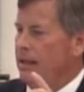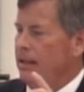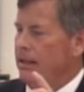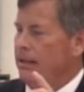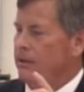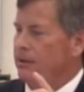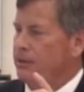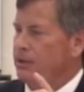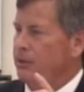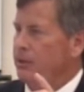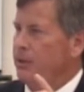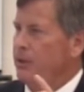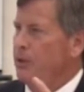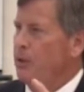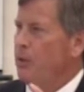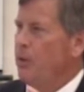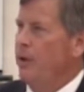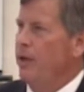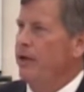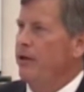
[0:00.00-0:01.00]
there's a
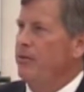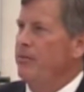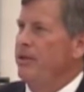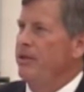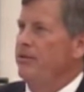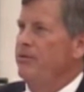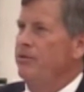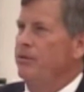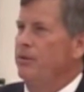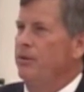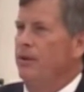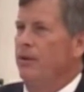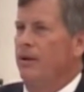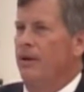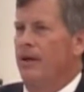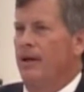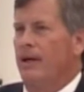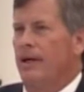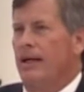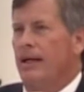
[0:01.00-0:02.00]
requirement
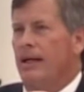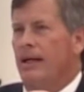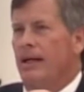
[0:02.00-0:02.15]
for